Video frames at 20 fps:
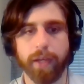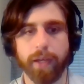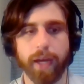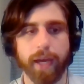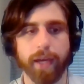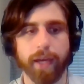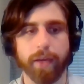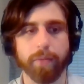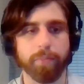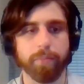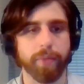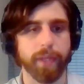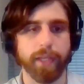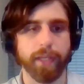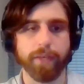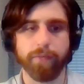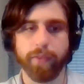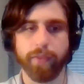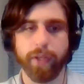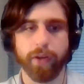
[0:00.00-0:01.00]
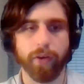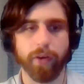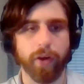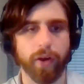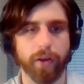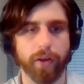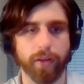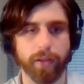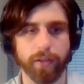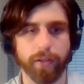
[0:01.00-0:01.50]
I believe that
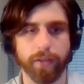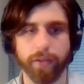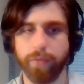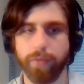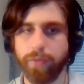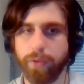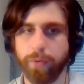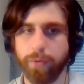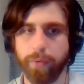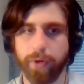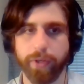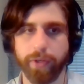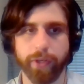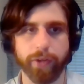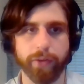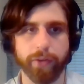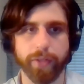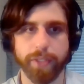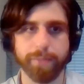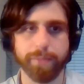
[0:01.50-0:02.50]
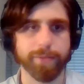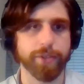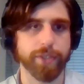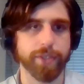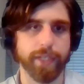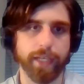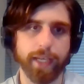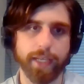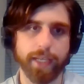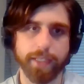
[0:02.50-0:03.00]
all of you already know this, but
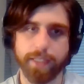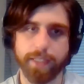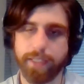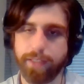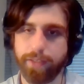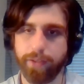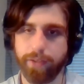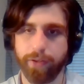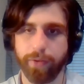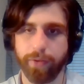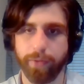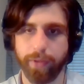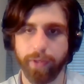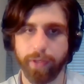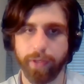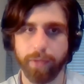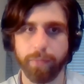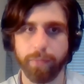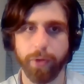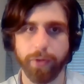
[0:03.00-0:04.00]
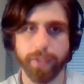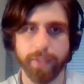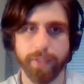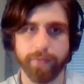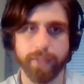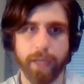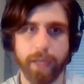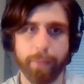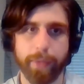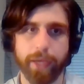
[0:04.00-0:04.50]
just in case, the components of
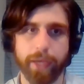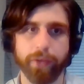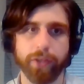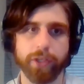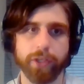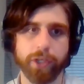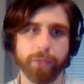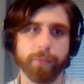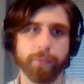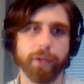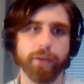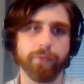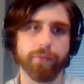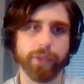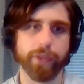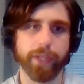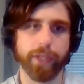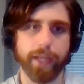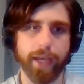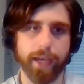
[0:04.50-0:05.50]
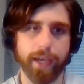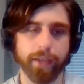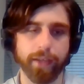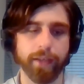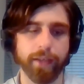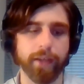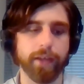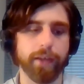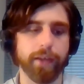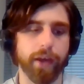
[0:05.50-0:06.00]
a topicality argument for the neg,
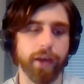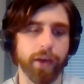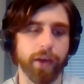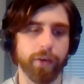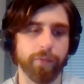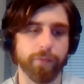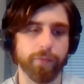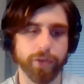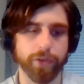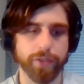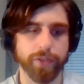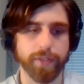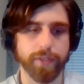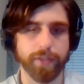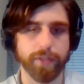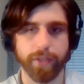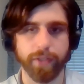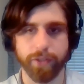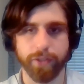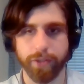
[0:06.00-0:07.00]
first, the